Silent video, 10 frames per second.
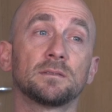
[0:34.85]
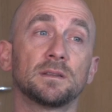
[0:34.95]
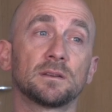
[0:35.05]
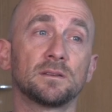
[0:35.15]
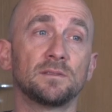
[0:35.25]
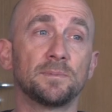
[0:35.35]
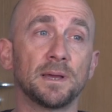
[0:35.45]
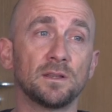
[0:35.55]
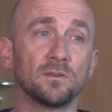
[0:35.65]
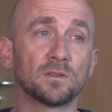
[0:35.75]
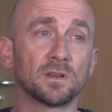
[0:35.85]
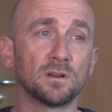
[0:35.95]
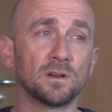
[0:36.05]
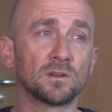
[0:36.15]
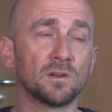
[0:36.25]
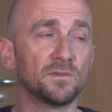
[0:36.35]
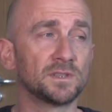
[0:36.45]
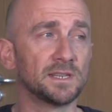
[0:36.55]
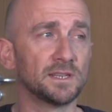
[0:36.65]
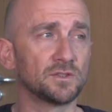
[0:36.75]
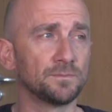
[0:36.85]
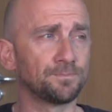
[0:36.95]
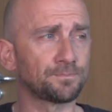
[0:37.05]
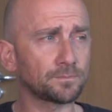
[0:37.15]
and I could barely hold a conversation.